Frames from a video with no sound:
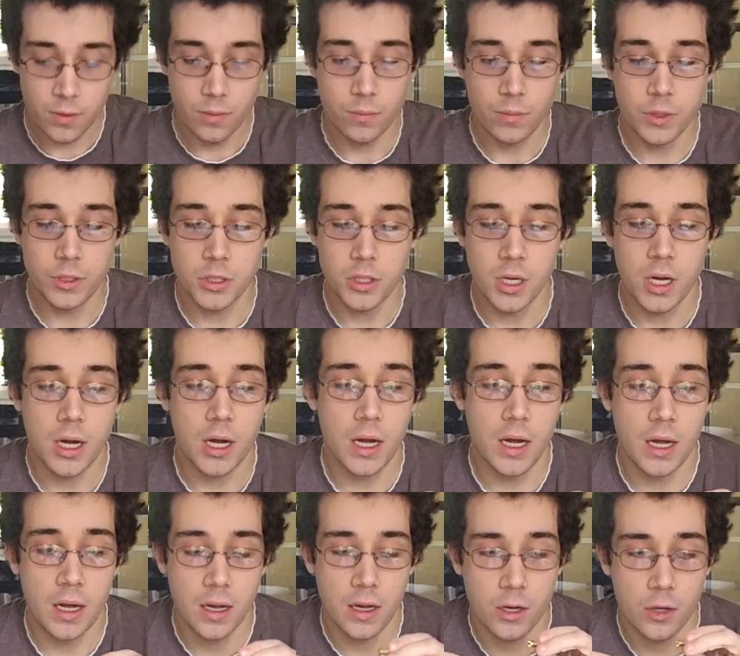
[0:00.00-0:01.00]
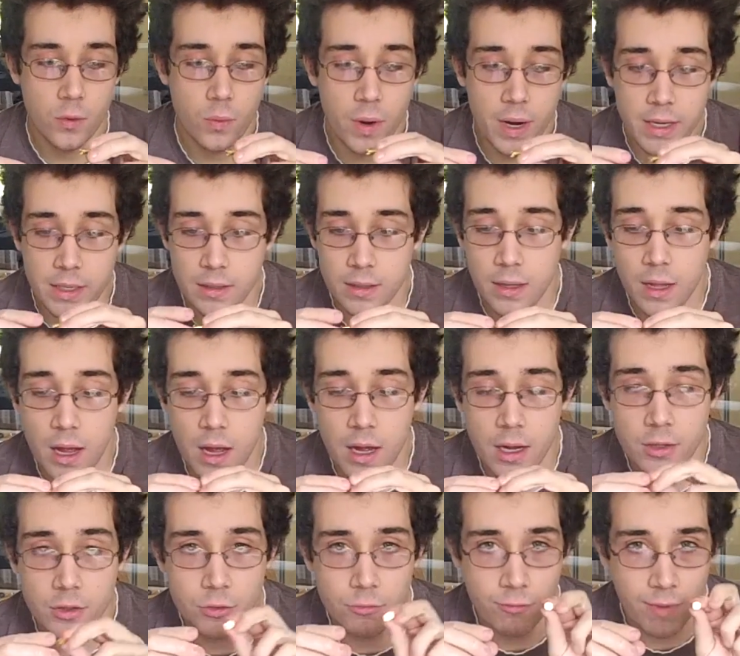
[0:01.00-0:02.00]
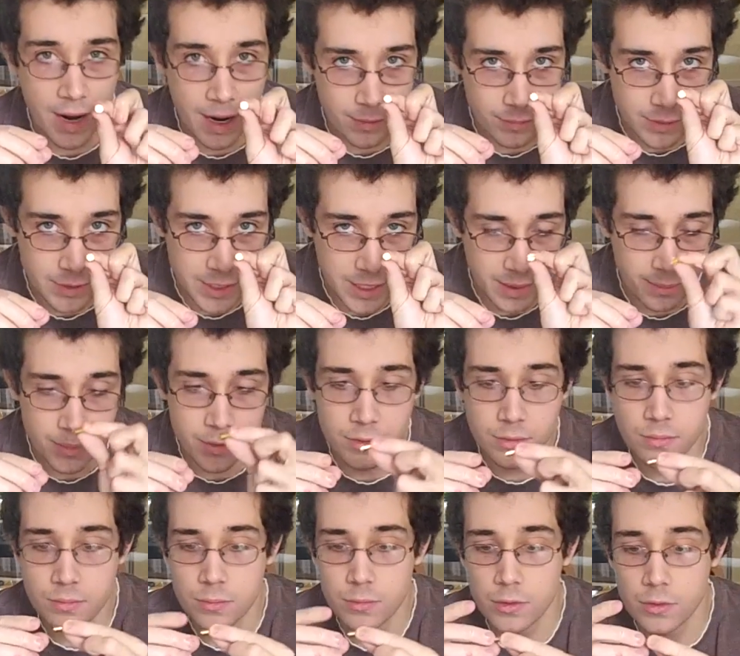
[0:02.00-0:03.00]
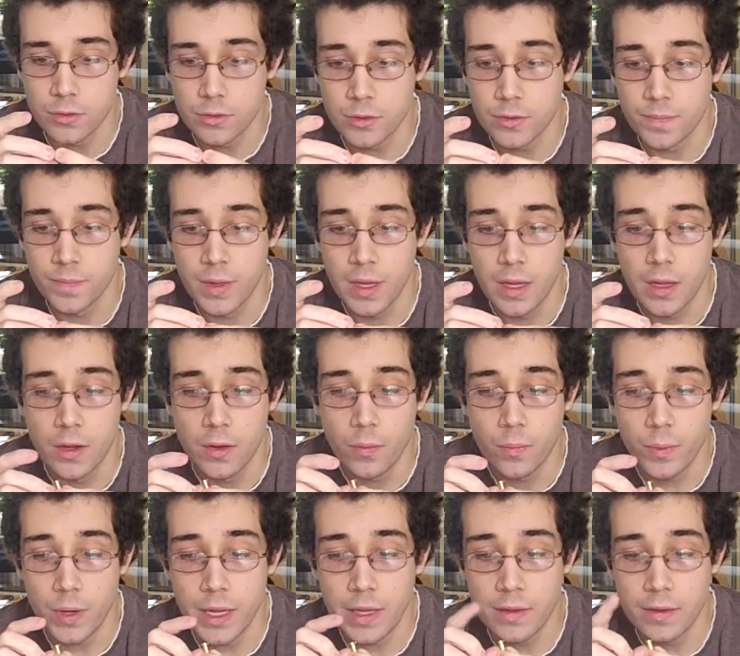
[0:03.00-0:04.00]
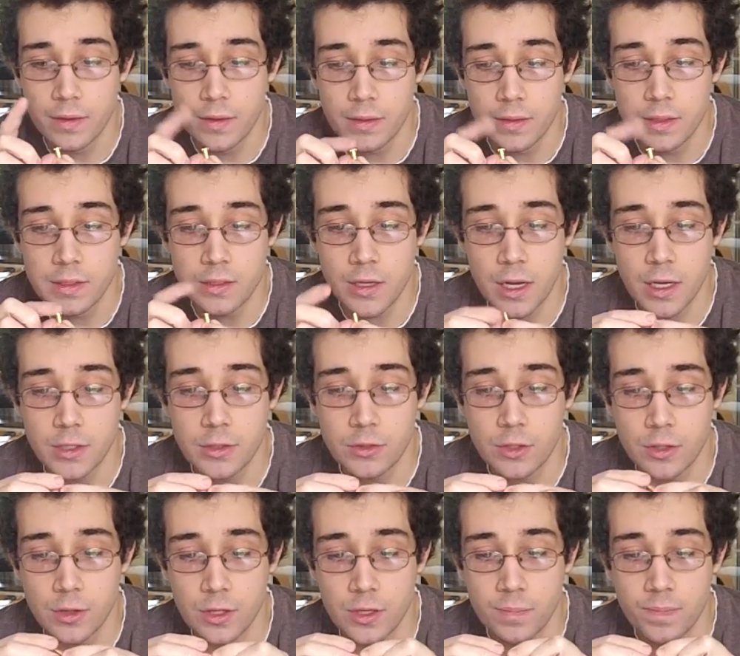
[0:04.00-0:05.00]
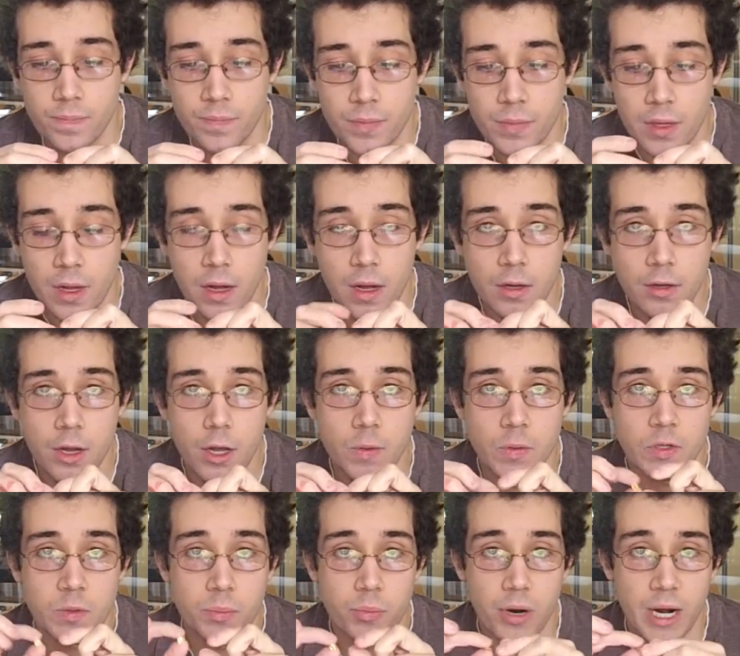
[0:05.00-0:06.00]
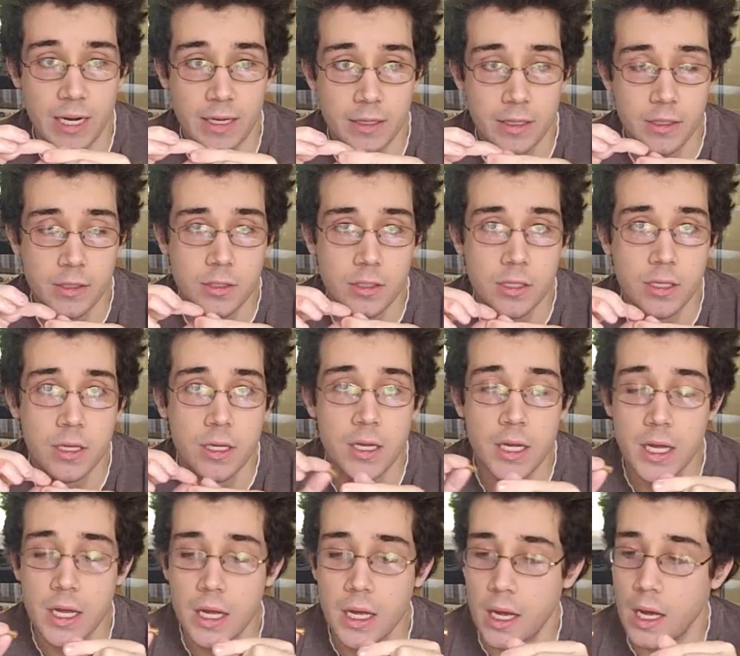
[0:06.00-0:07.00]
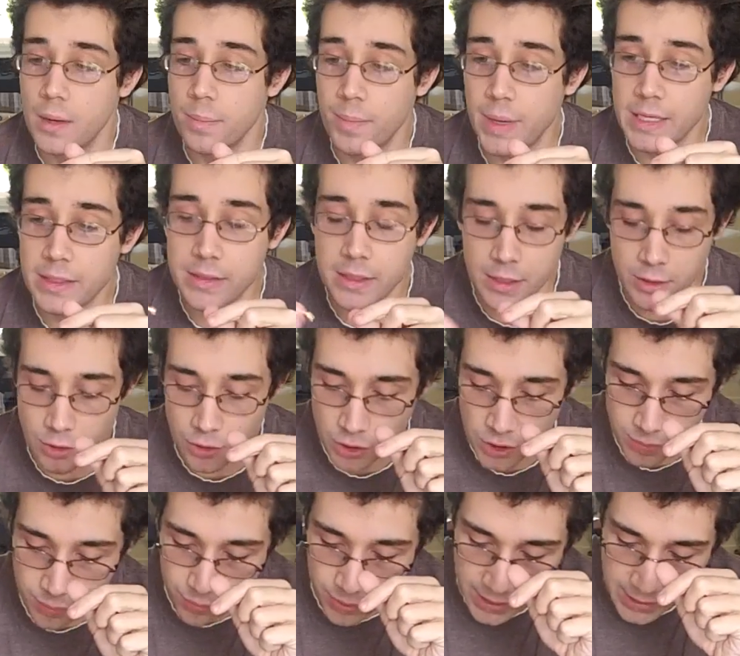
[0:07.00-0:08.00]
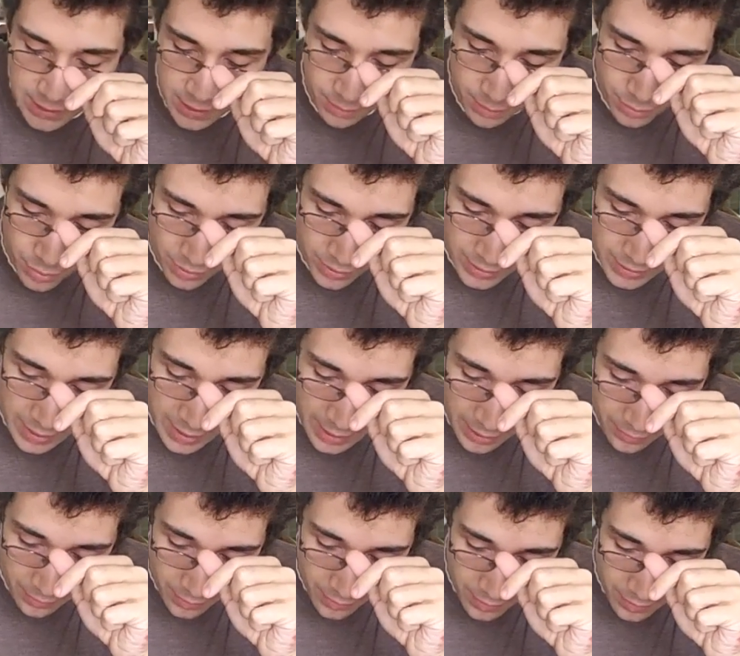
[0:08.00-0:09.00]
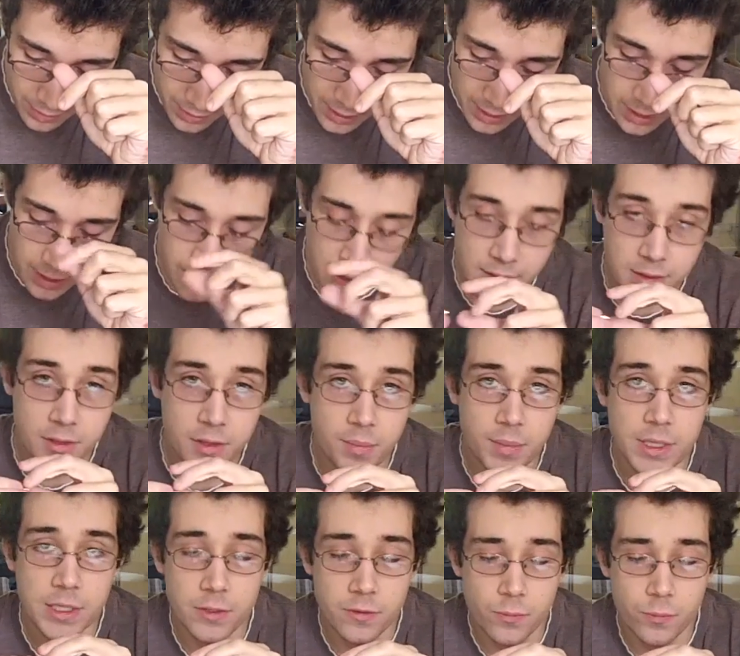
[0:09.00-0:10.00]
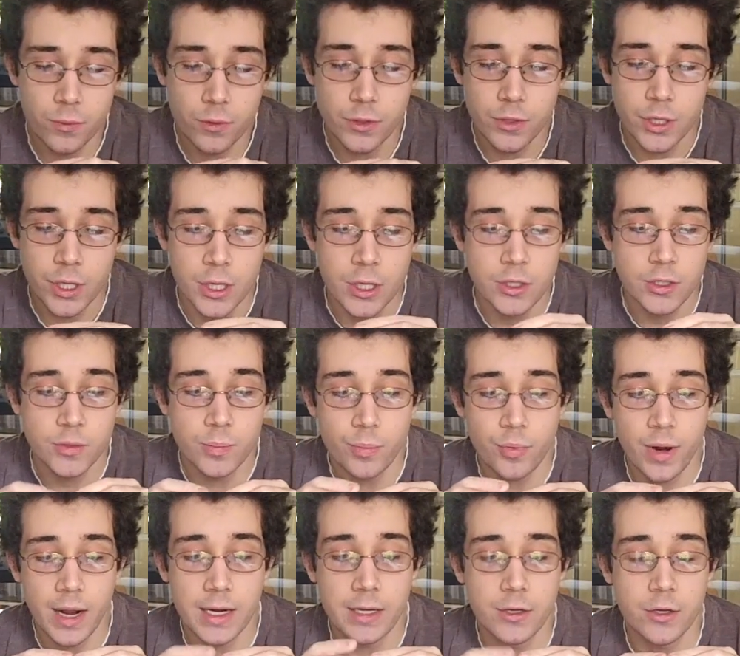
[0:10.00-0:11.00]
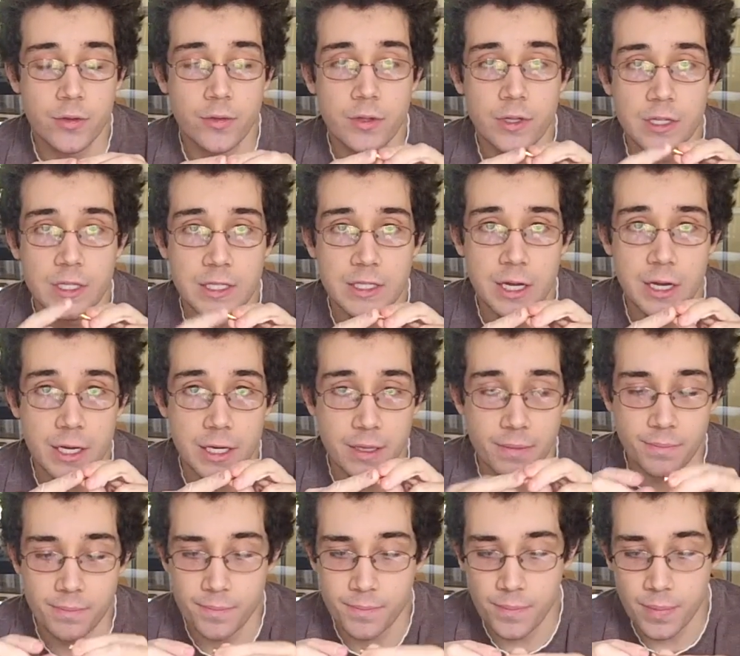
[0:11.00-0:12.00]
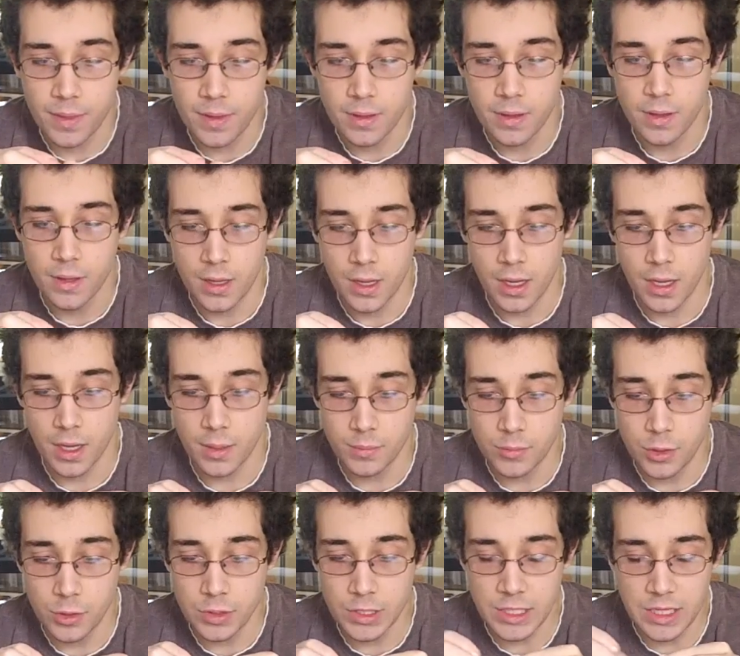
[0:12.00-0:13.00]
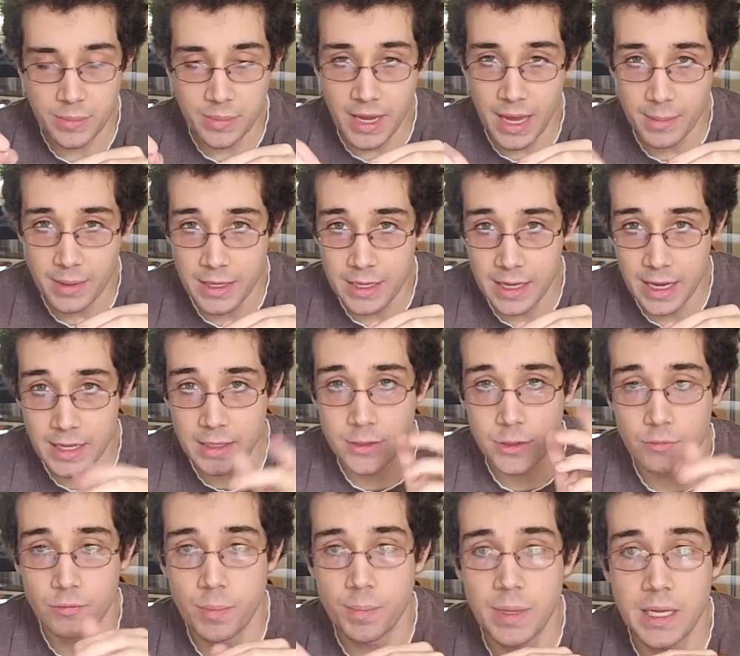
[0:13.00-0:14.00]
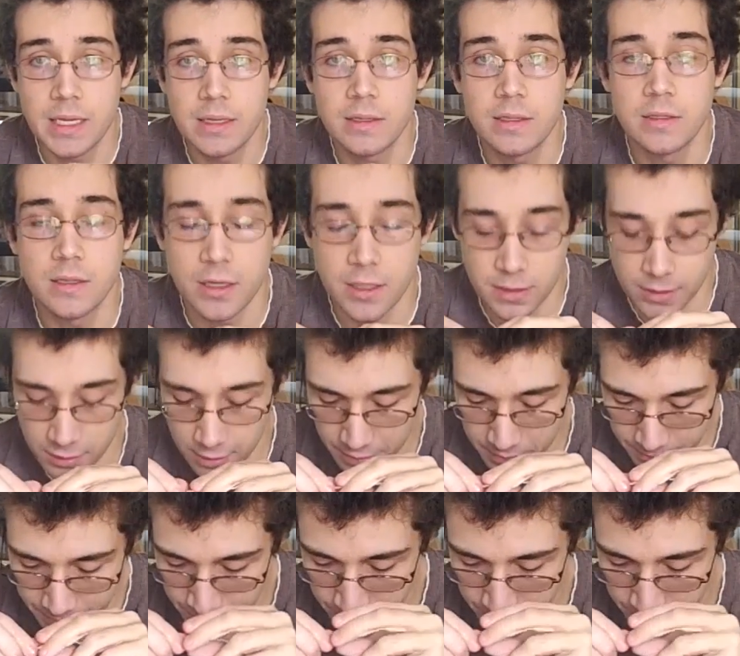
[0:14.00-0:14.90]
which are quite large round tipped ones with designs on them, are known as branders. And basically you just press them point down into the piece of wood to brand on the design, using them again and again to repeat designs.